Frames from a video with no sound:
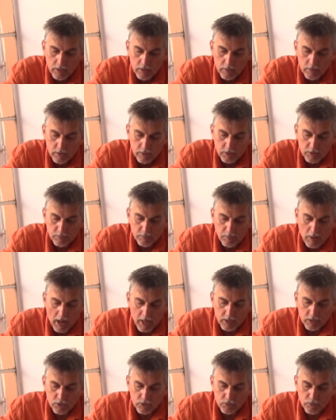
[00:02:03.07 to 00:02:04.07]
the
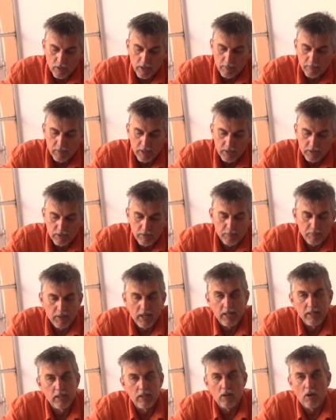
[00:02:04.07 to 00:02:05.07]
spike strip is
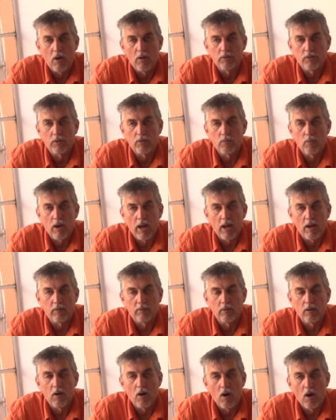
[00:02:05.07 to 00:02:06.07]
dependent on the
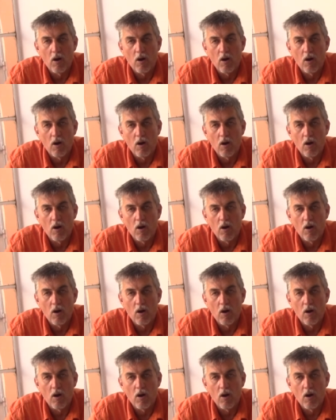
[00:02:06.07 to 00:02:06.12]
ground.